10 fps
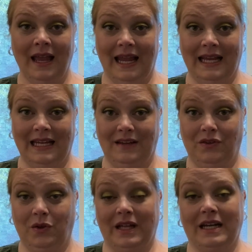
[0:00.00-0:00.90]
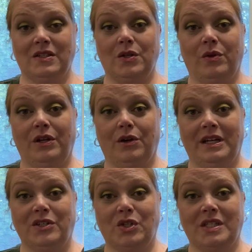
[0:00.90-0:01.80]
And if you let us know that you're
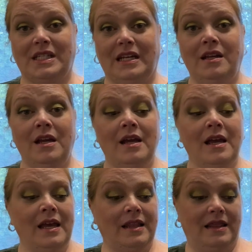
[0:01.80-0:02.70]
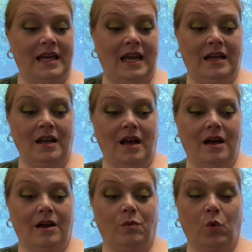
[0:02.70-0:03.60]
interested,
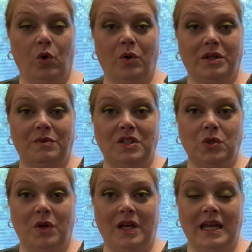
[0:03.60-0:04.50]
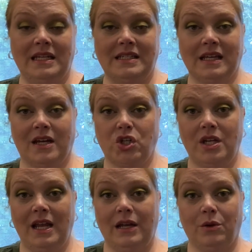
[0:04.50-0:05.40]
then we're going to be doing a
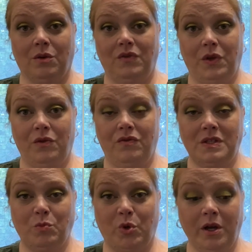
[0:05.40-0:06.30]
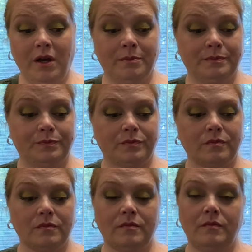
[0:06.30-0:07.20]
discussion and a review of this book
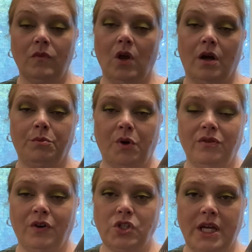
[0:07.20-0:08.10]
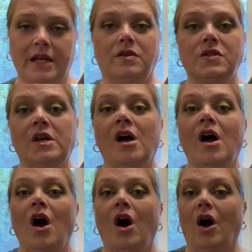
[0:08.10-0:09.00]
on both of our channels
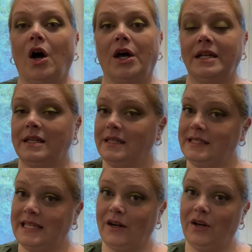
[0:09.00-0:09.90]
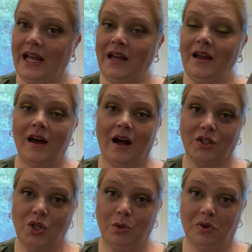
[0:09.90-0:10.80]
on Saturday,
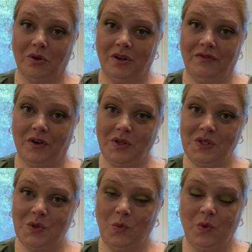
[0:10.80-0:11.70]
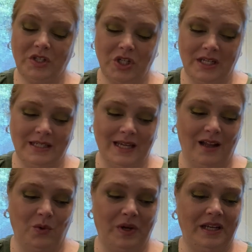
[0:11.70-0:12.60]
October 31st, which is
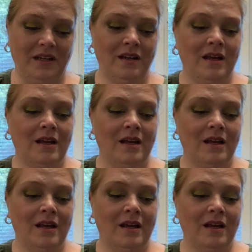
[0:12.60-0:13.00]
Halloween.